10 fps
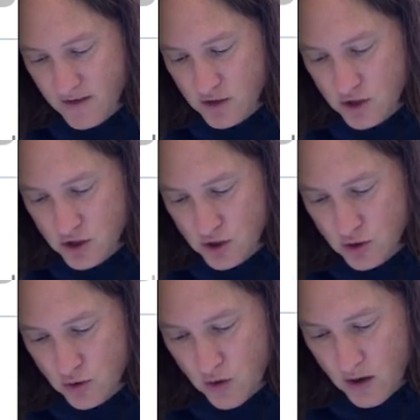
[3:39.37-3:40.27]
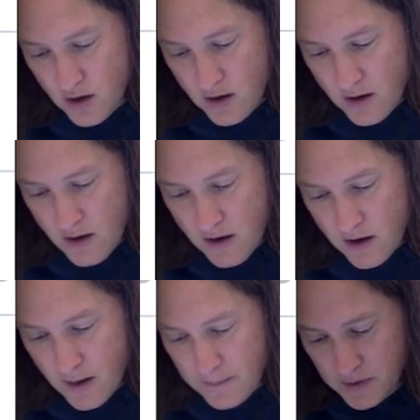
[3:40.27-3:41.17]
2
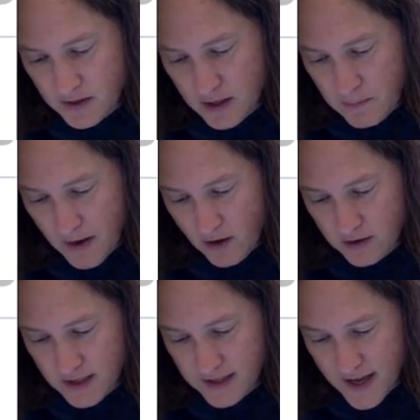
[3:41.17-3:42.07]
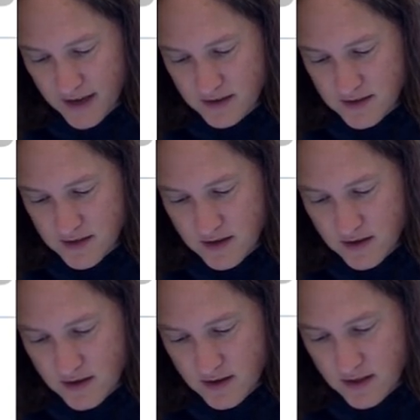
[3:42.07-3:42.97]
completely parallel lines.
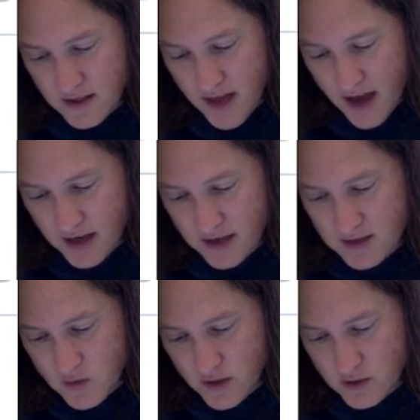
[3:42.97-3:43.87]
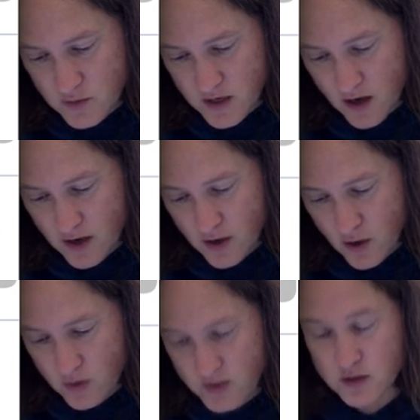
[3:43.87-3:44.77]
That is going to be a
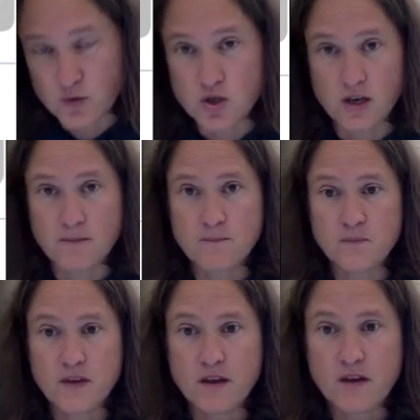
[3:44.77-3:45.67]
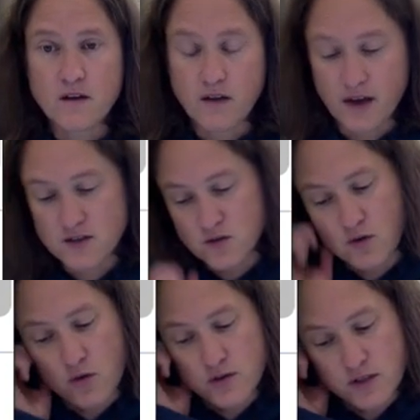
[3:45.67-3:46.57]
no solution. Okay, so
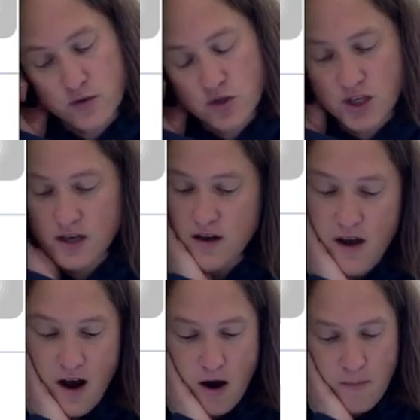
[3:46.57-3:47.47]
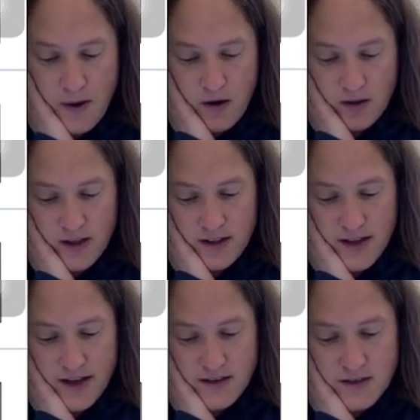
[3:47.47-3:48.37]
no solution are parallel
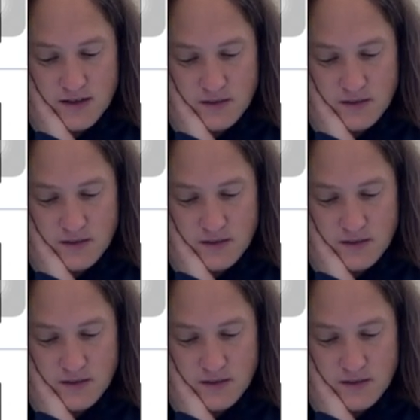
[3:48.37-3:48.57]
lines